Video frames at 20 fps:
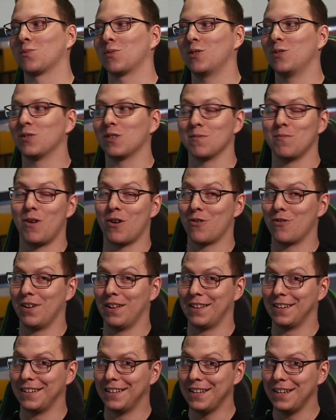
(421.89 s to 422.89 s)
we're using modern
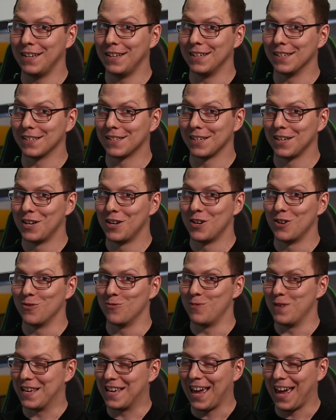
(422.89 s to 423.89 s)
LEDs,
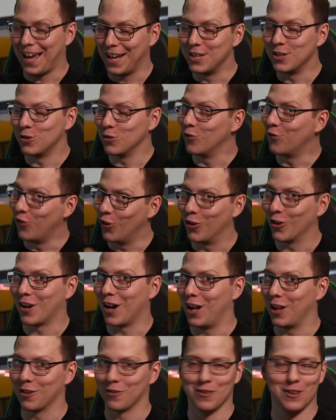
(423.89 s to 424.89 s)
we can do full
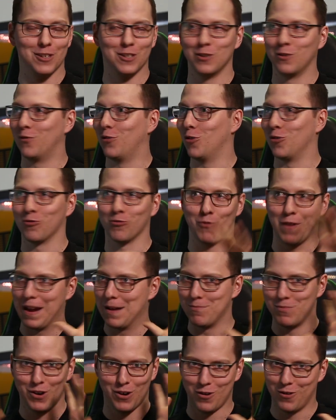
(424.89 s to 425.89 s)
color and do full
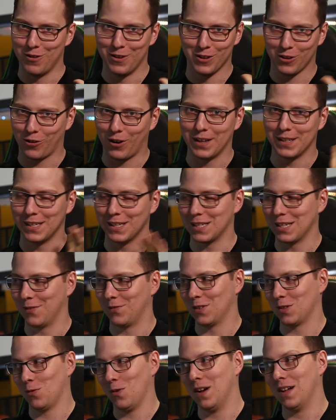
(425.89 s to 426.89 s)
rainbow and crazy
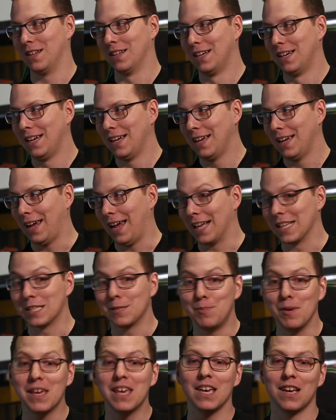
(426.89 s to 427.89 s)
stuff as well. And
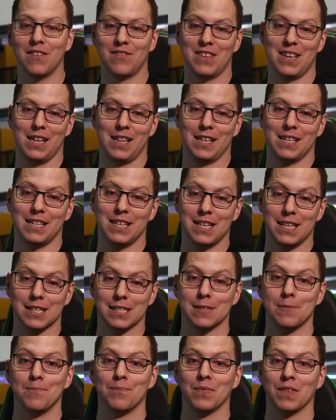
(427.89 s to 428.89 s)
speaking of the
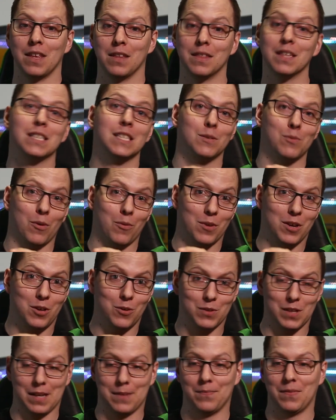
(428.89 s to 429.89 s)
LEDs, this is what we're
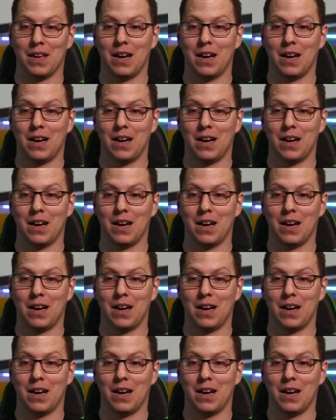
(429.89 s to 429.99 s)
using.